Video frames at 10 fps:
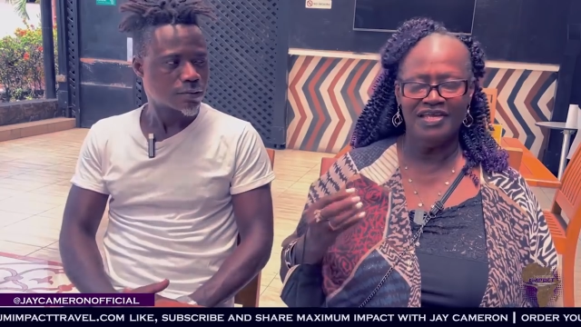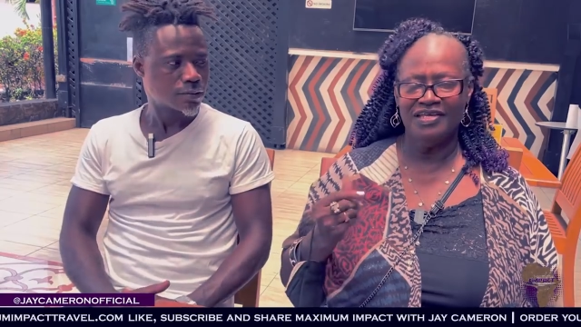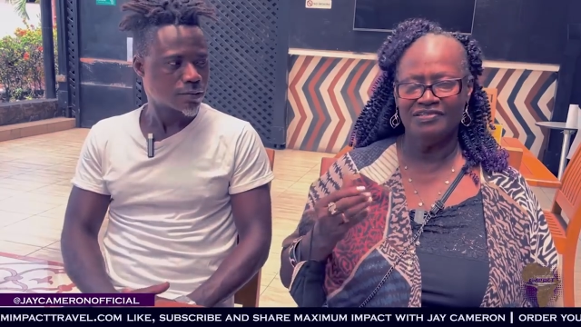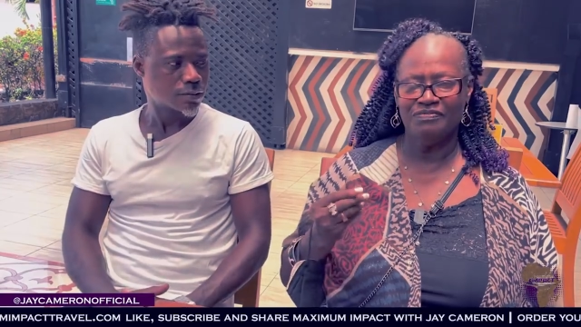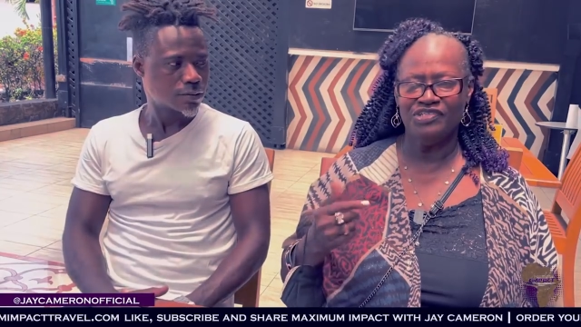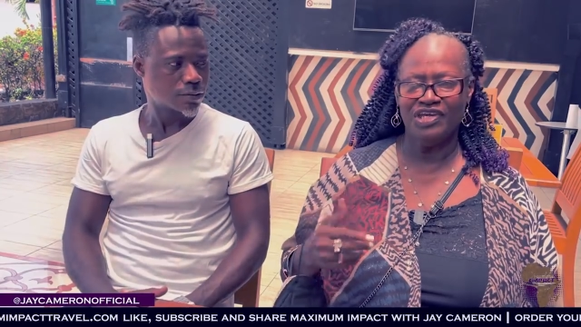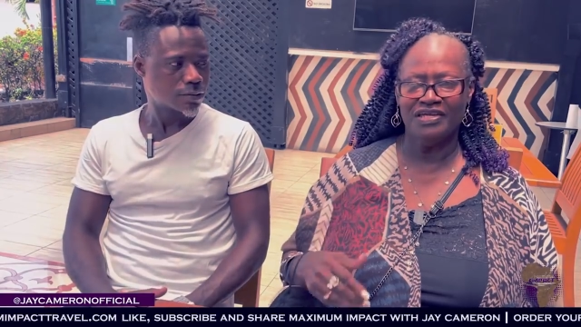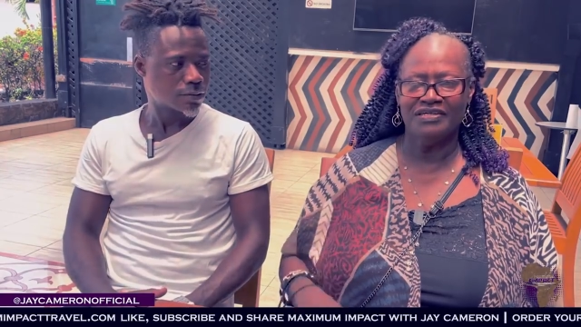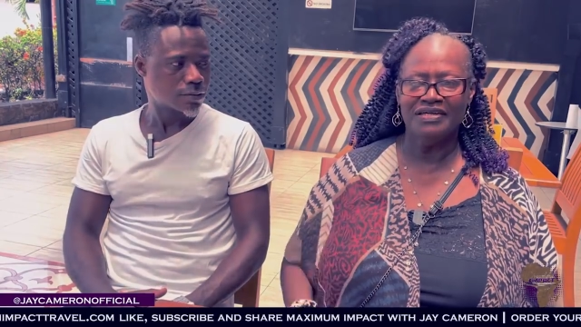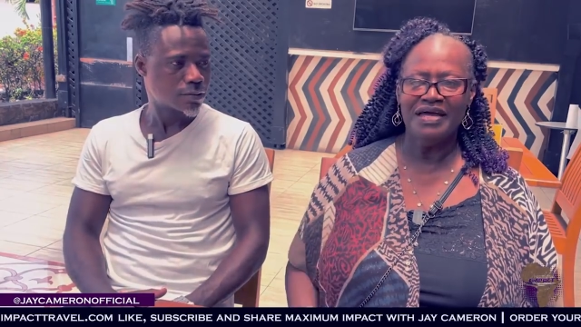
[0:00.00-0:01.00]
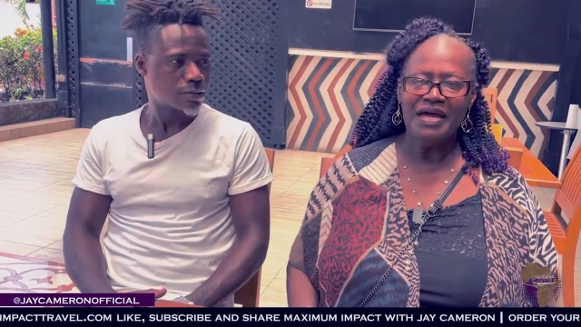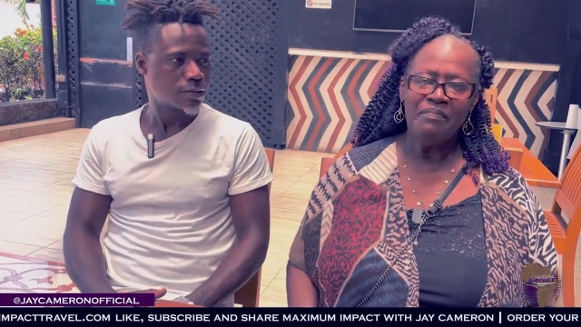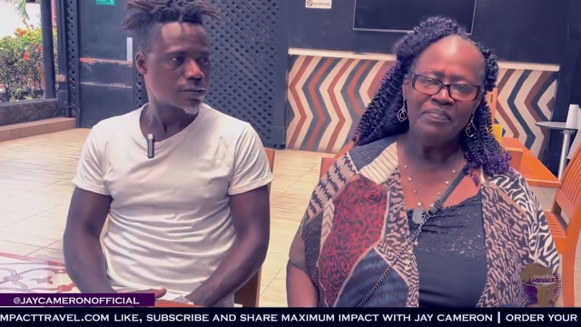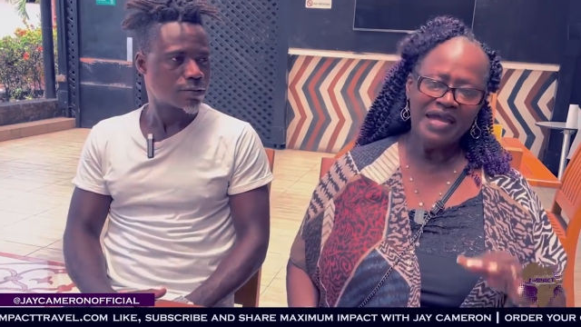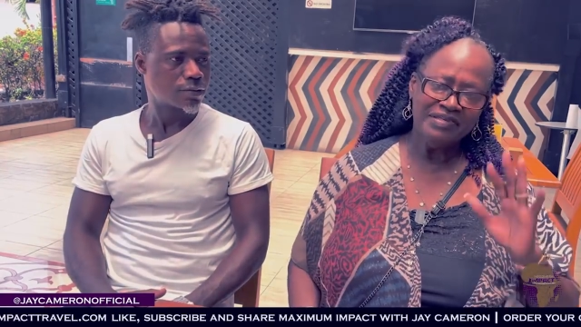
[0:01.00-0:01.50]
Speaker 1: Some oh, chatter. I know she's making that
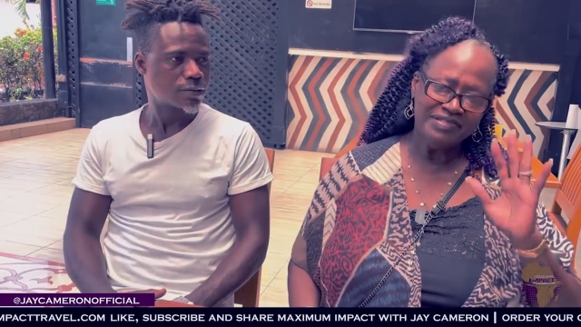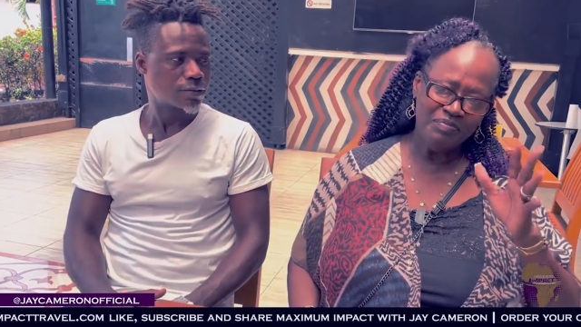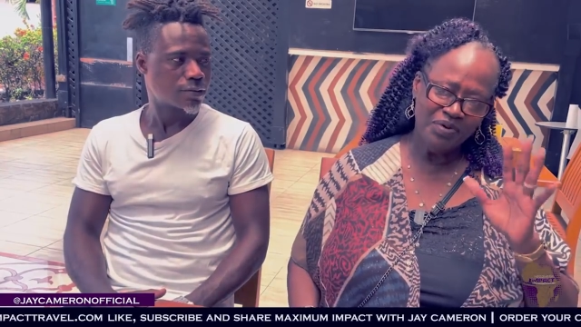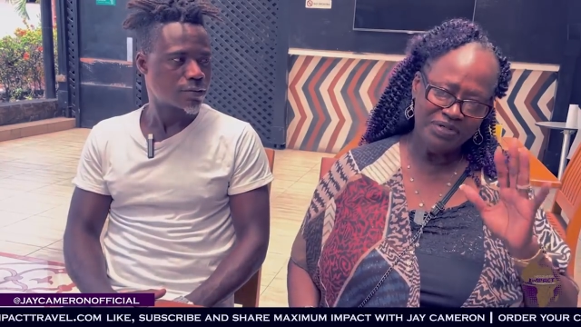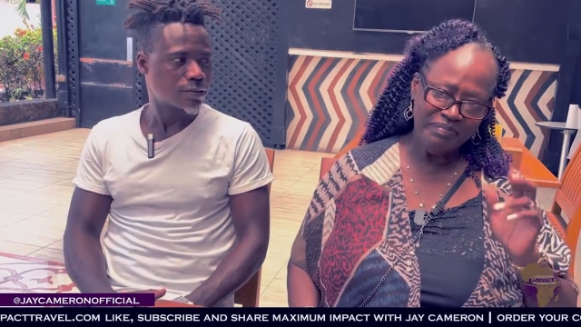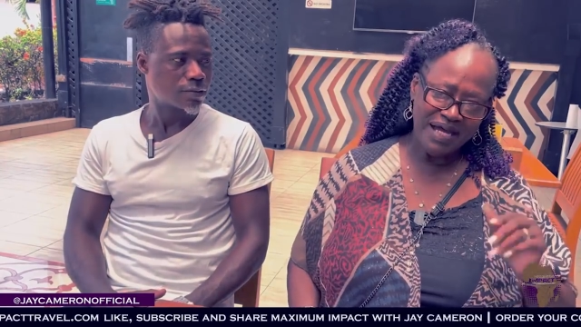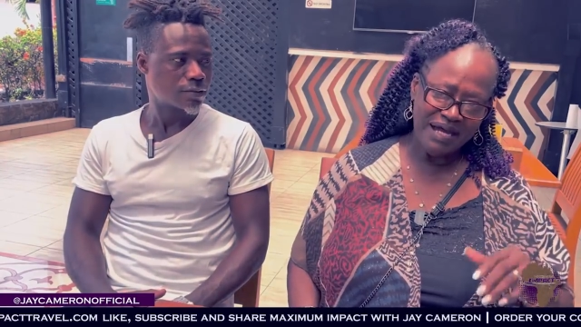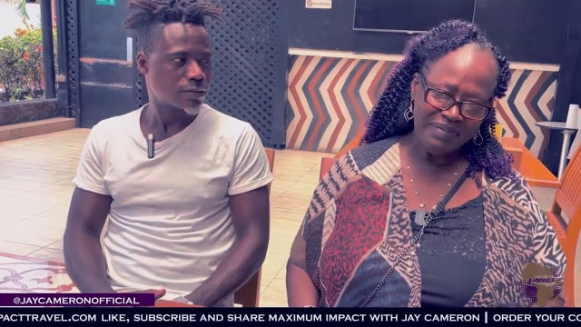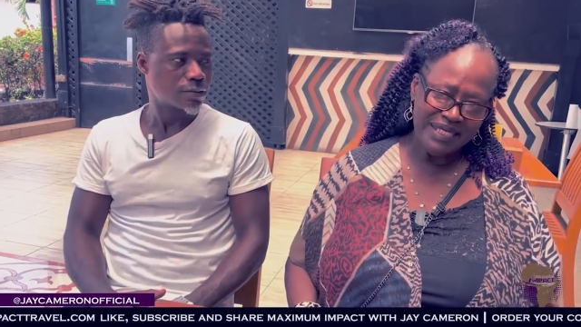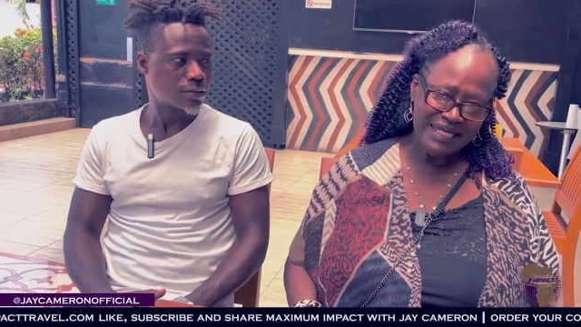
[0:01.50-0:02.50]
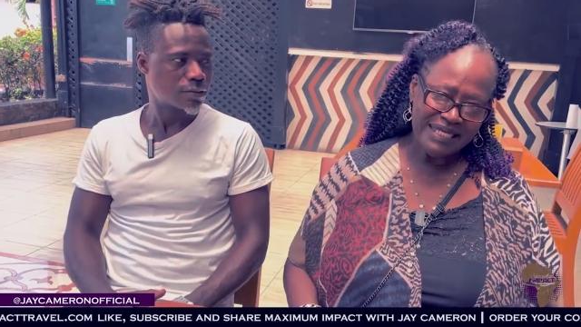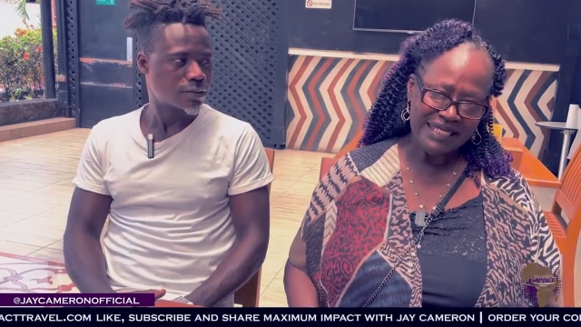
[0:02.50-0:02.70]
money. Pass some on to mommy.